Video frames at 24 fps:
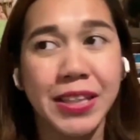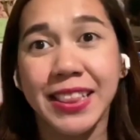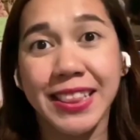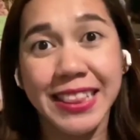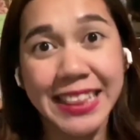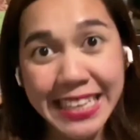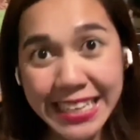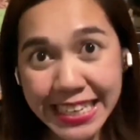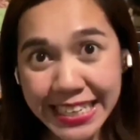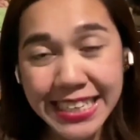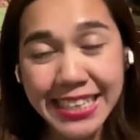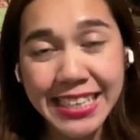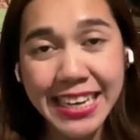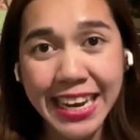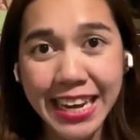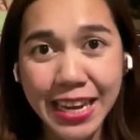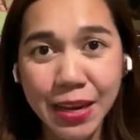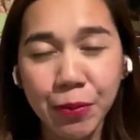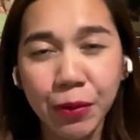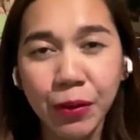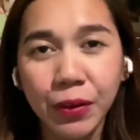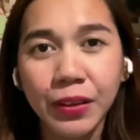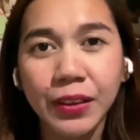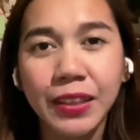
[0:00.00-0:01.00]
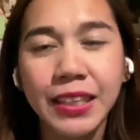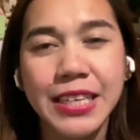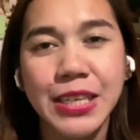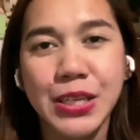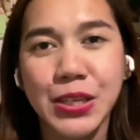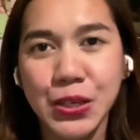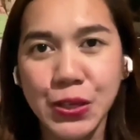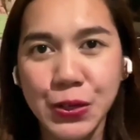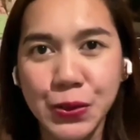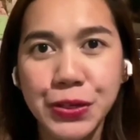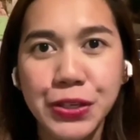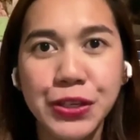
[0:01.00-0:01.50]
This table
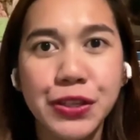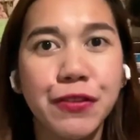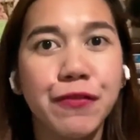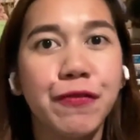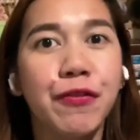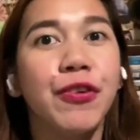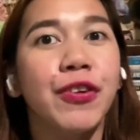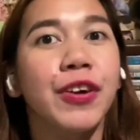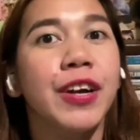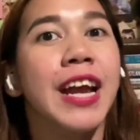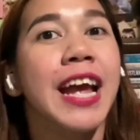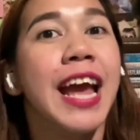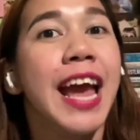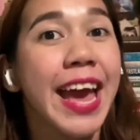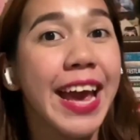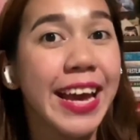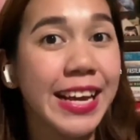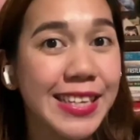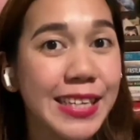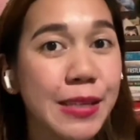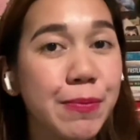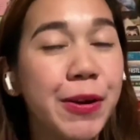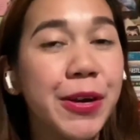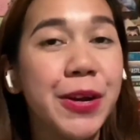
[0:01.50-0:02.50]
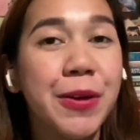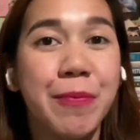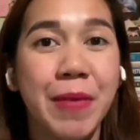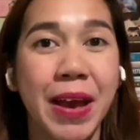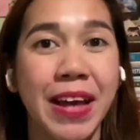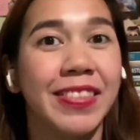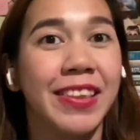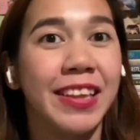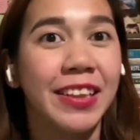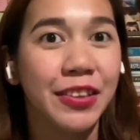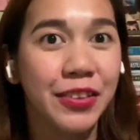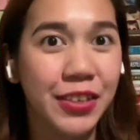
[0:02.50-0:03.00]
is used for
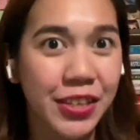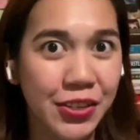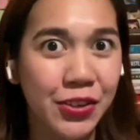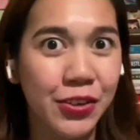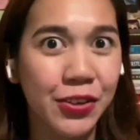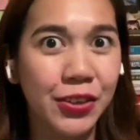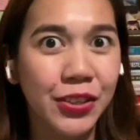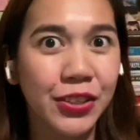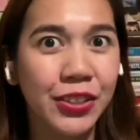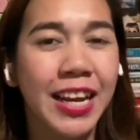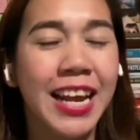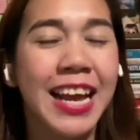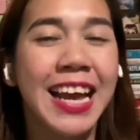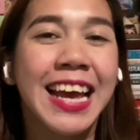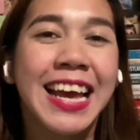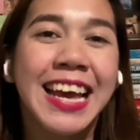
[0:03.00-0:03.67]
experimental research.